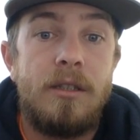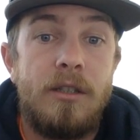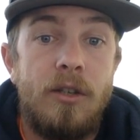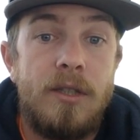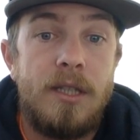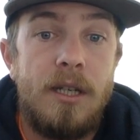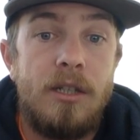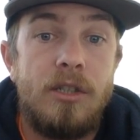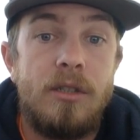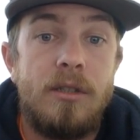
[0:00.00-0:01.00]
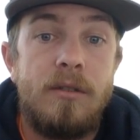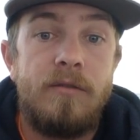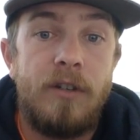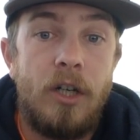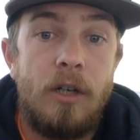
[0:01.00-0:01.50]
associations,
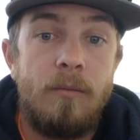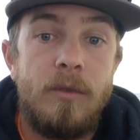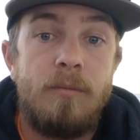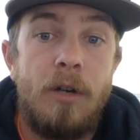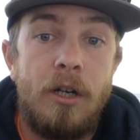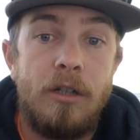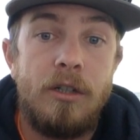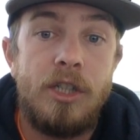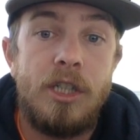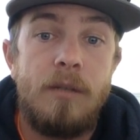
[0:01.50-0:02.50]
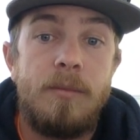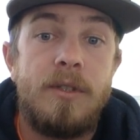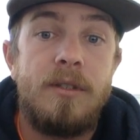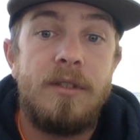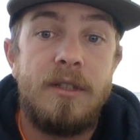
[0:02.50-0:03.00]
firms,
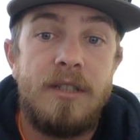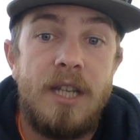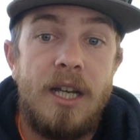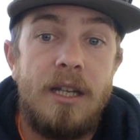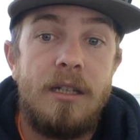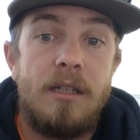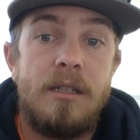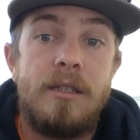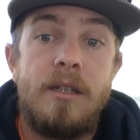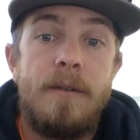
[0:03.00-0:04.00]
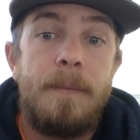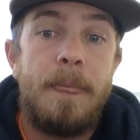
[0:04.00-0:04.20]
partnerships, societies,